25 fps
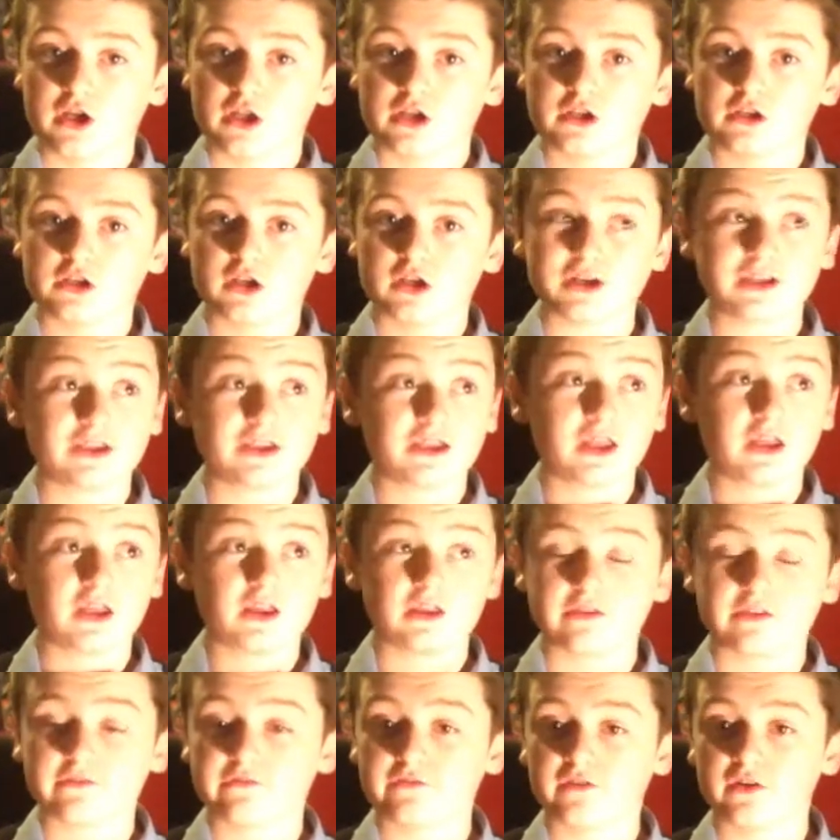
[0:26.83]

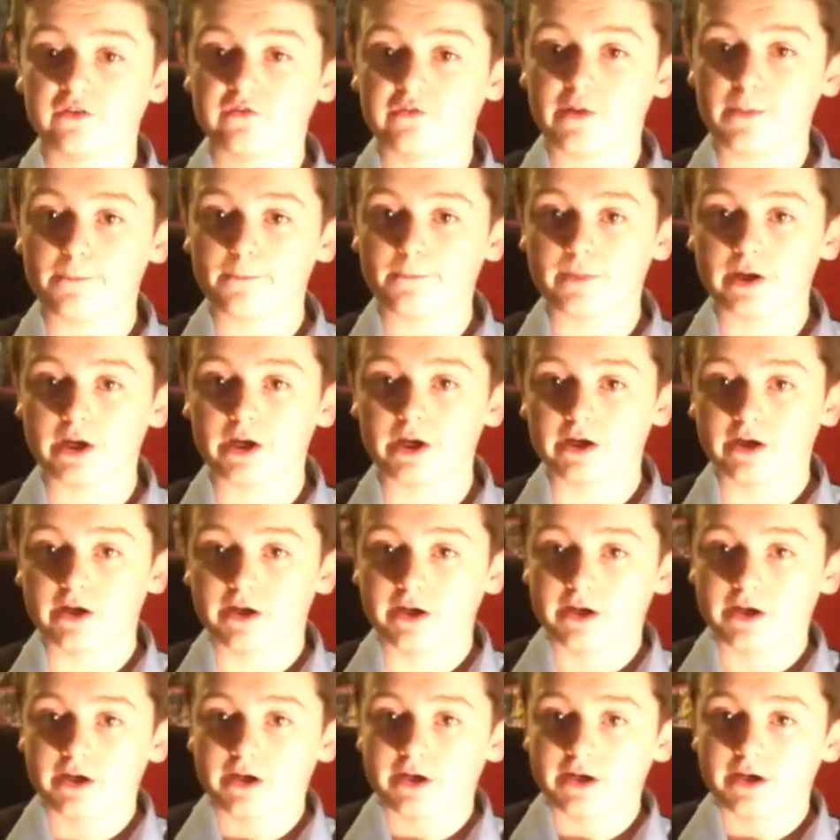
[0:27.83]
19th of November,
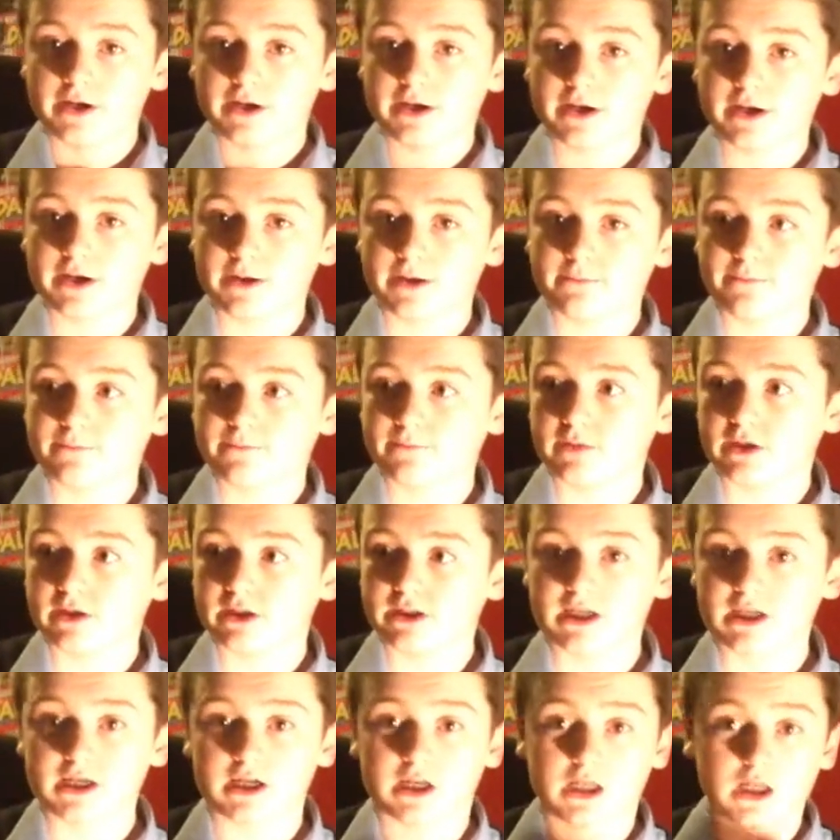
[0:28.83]
um,
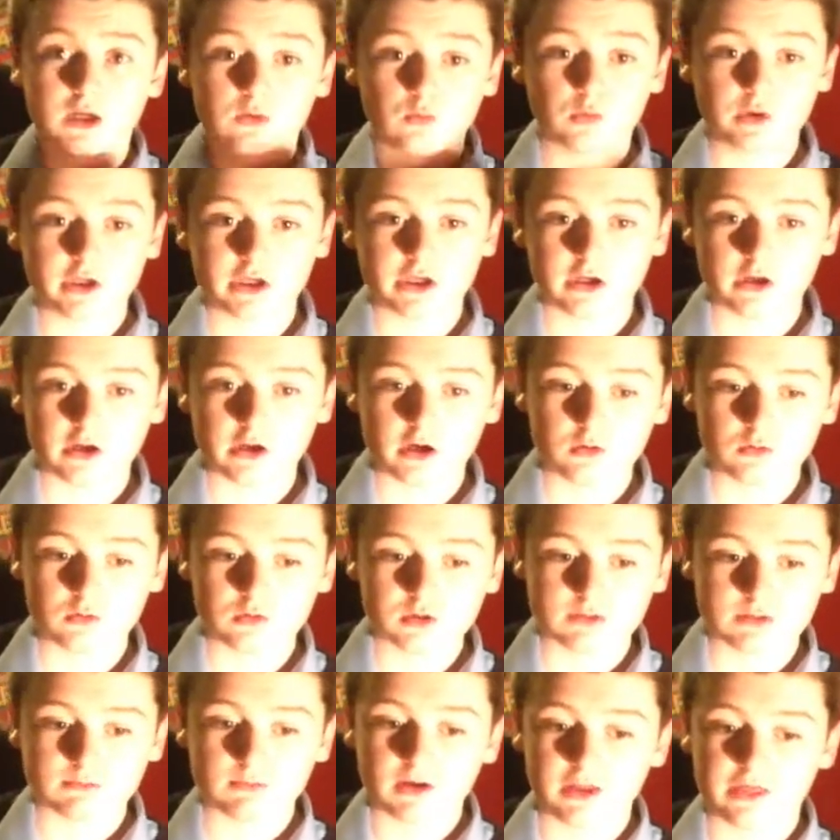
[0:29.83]
exactly a week ago
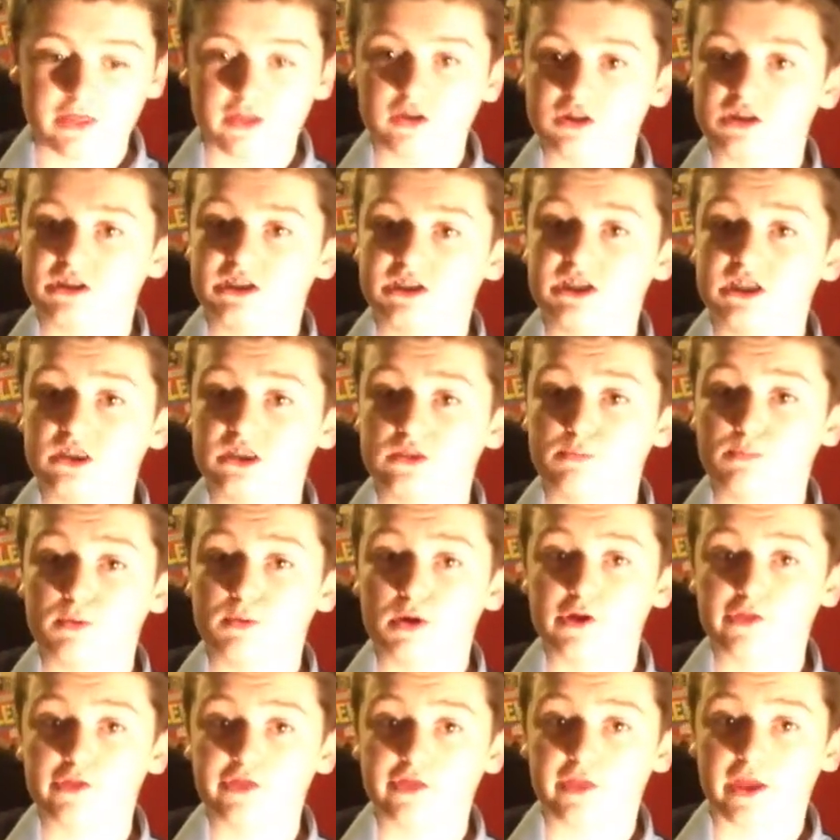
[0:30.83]
was my 13th
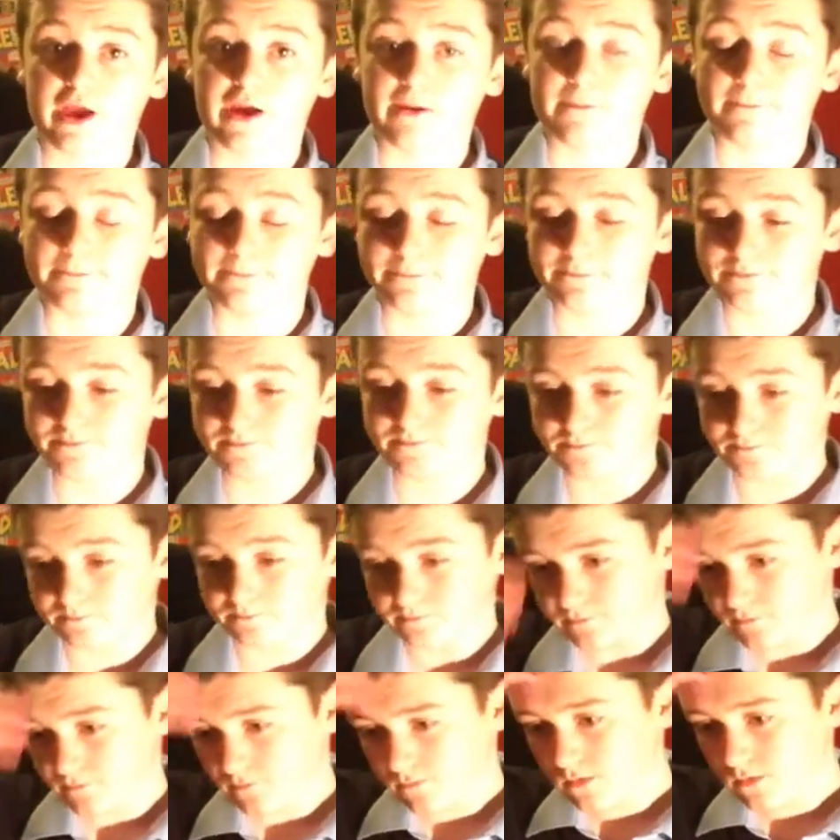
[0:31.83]
birthday.
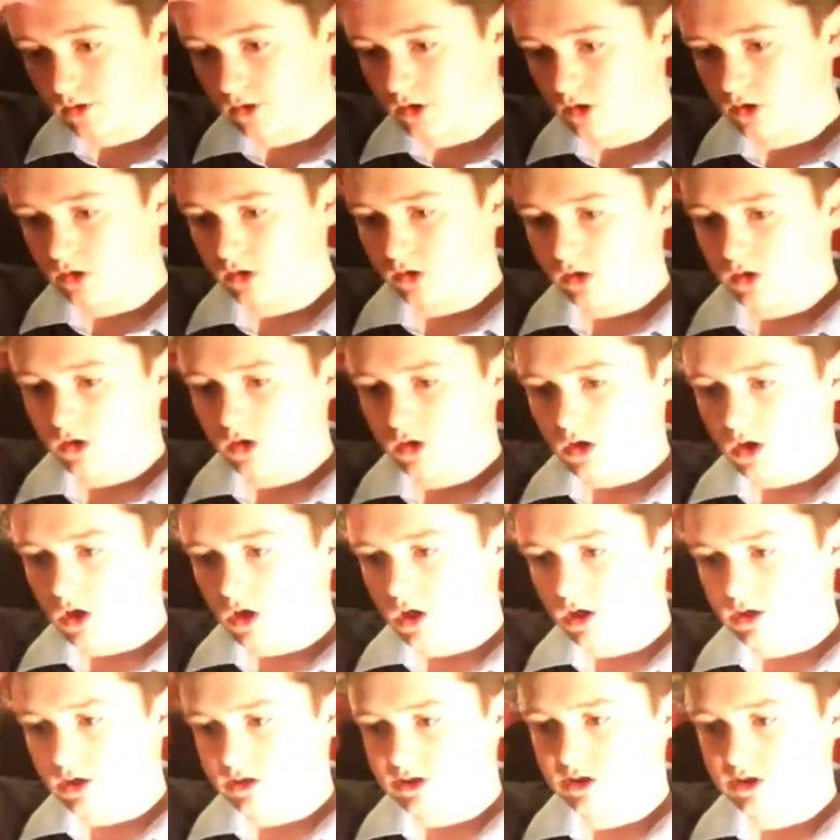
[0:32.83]

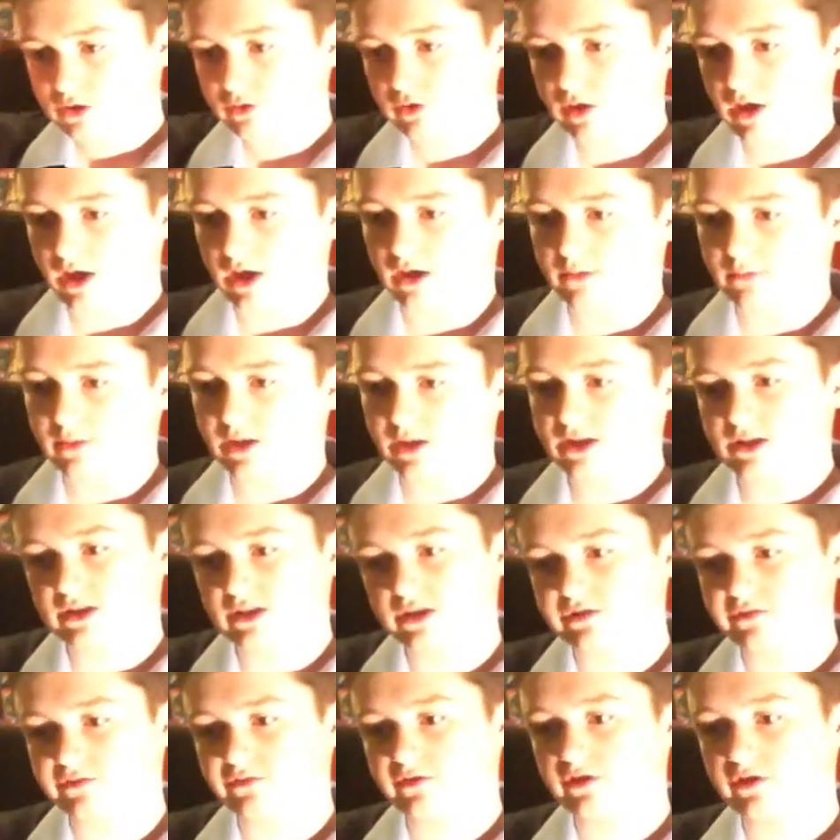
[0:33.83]
Uh, so yeah, I'm making
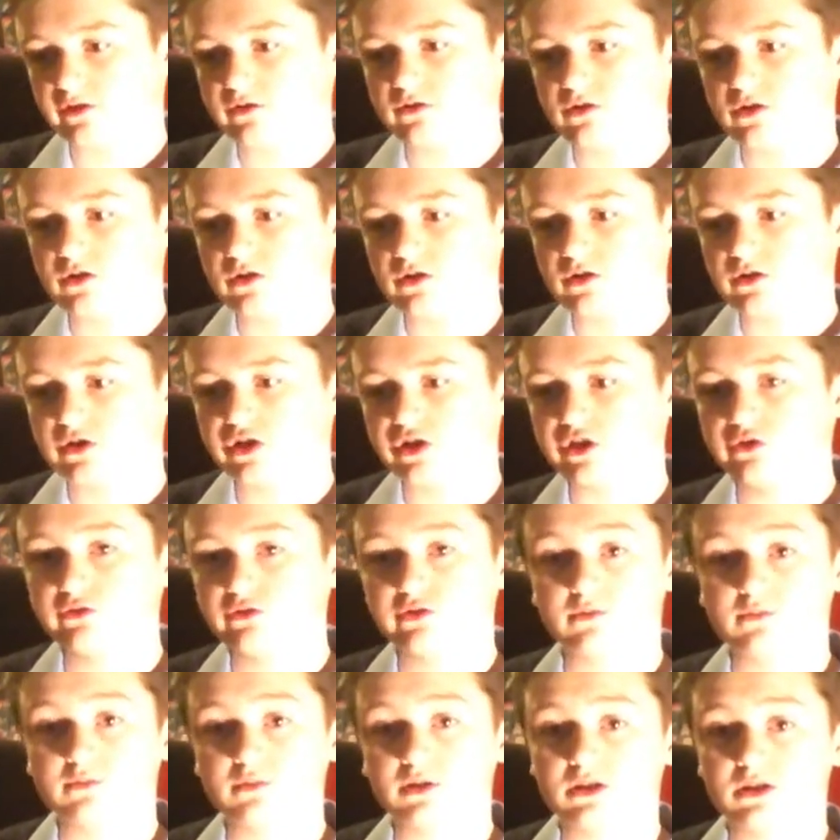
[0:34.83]
this video to show you
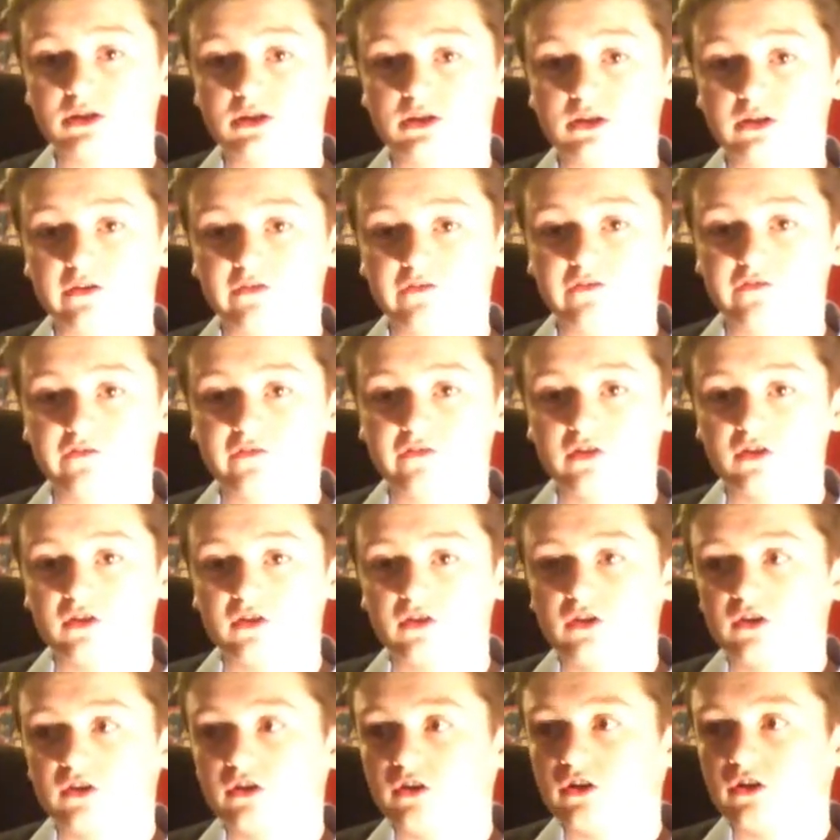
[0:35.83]
some of the stuff
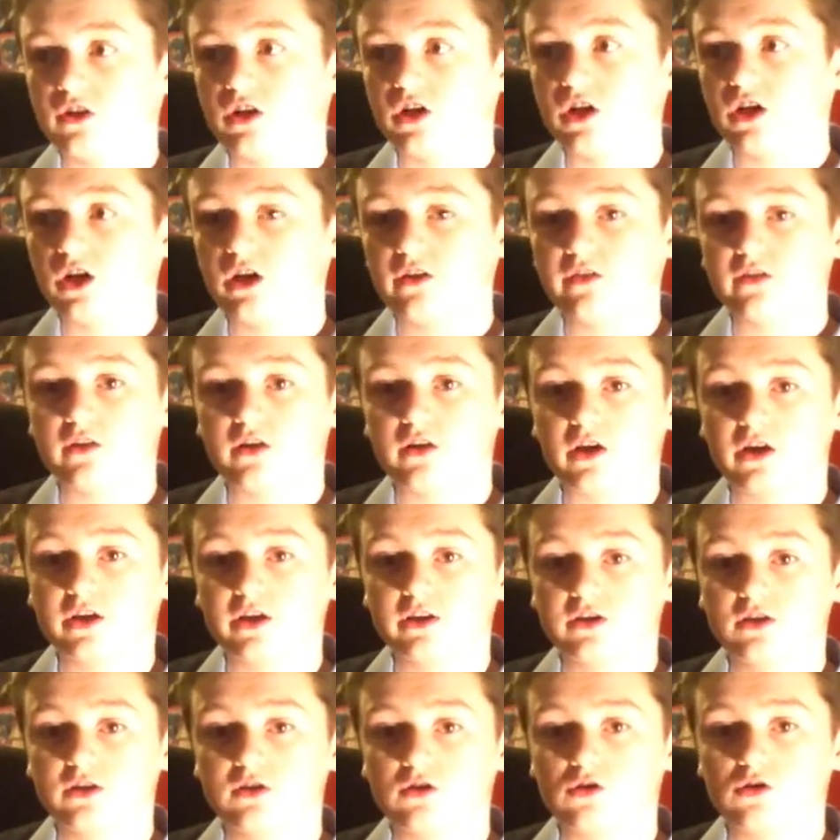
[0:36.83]
uh, that
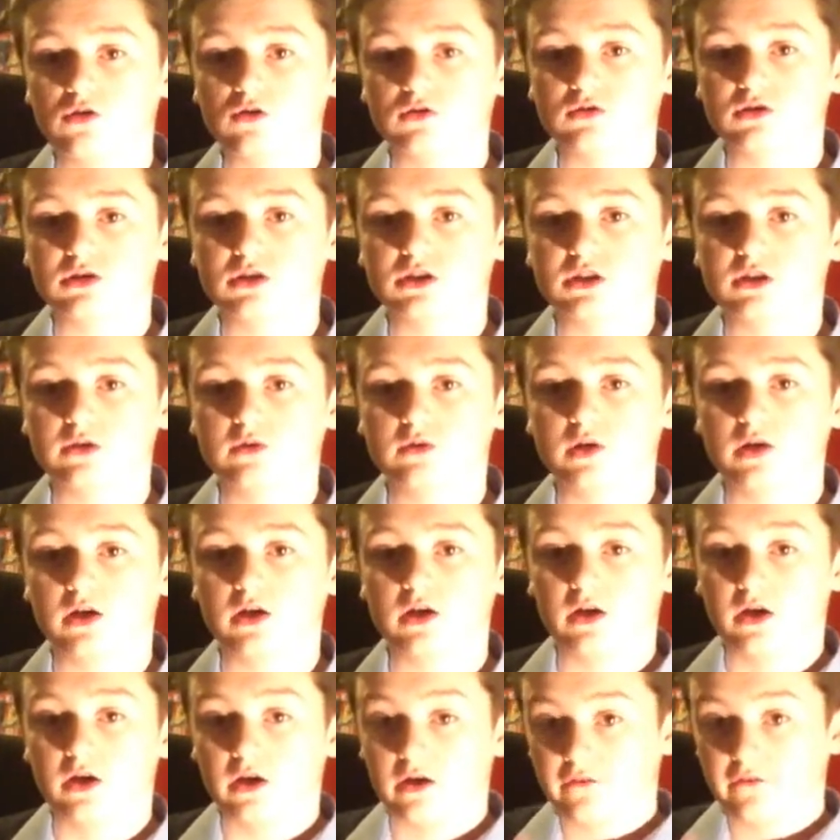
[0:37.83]
I got. So uh,
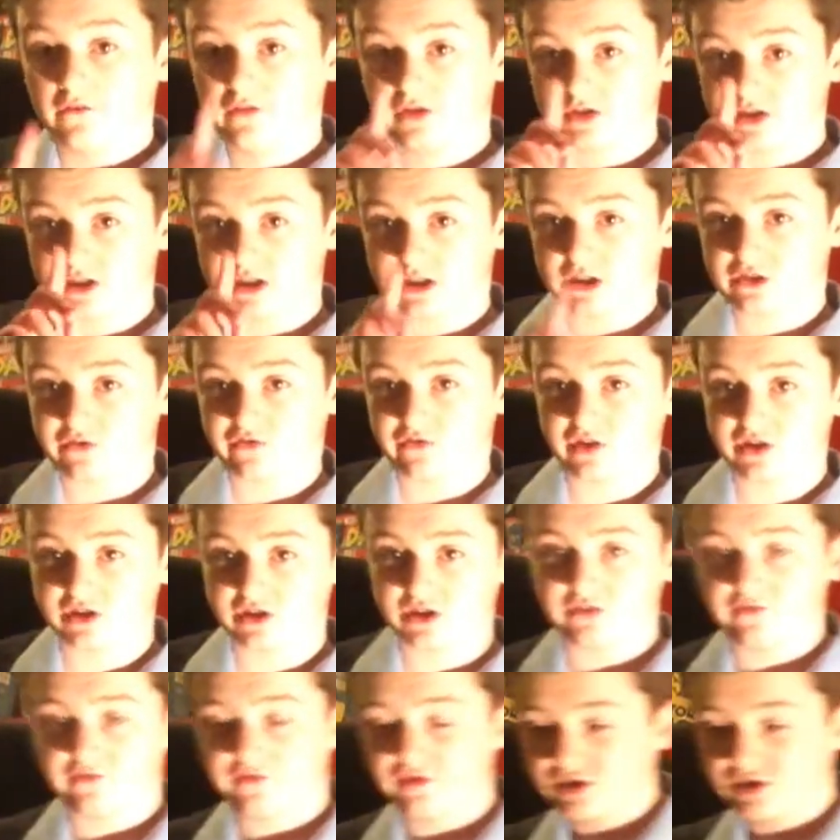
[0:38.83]
first things first,
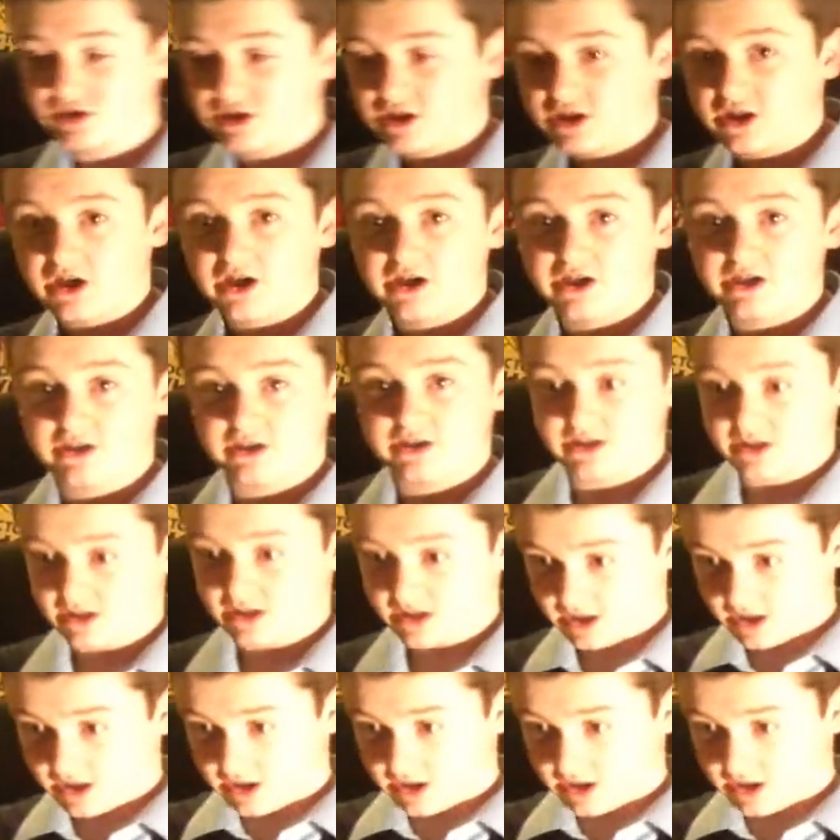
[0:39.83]
the first thing that I can see